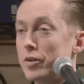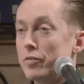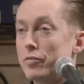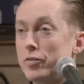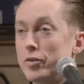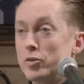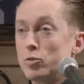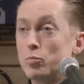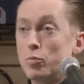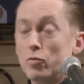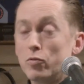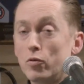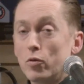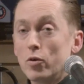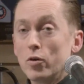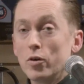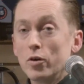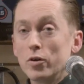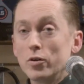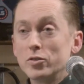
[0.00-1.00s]
if it's
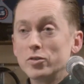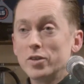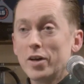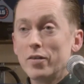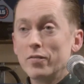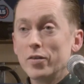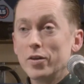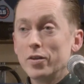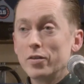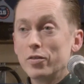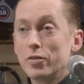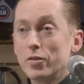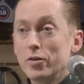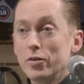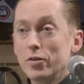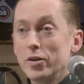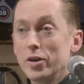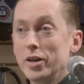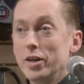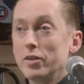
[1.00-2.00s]
before
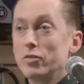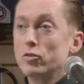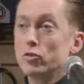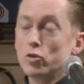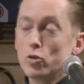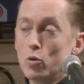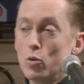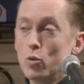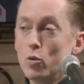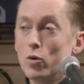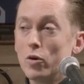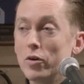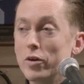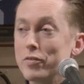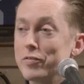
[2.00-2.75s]
7:30, cool.